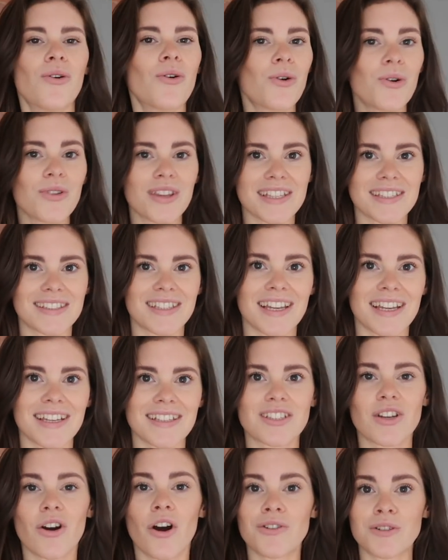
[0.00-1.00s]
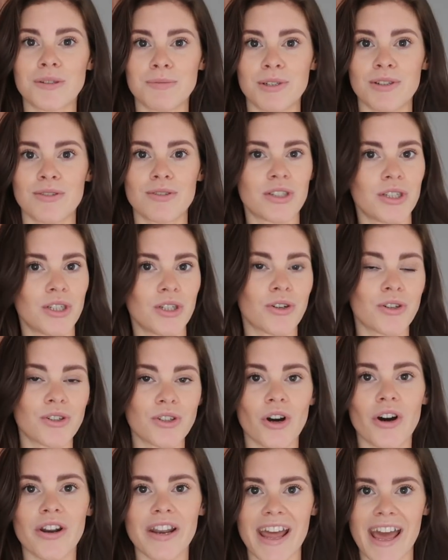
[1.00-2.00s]
All these things contribute to your
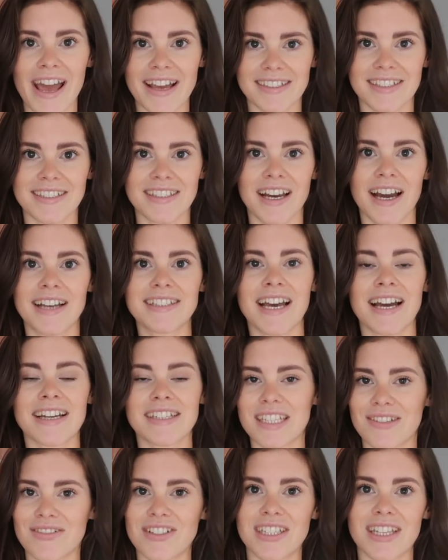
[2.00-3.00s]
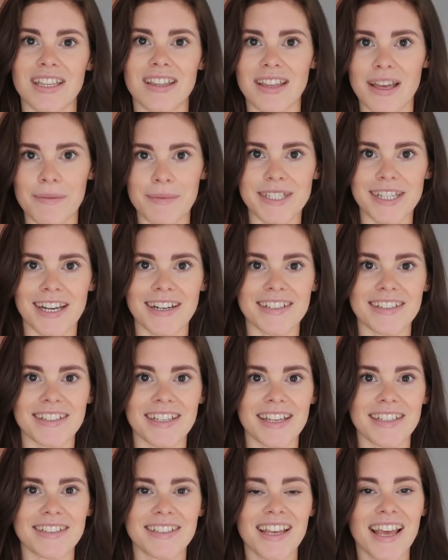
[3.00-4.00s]
non-exercise activity
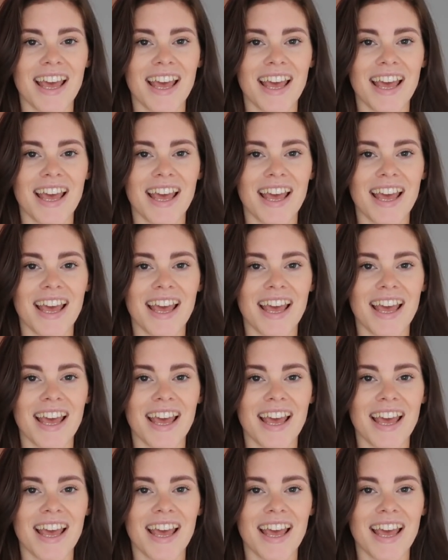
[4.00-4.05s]
thermogenesis.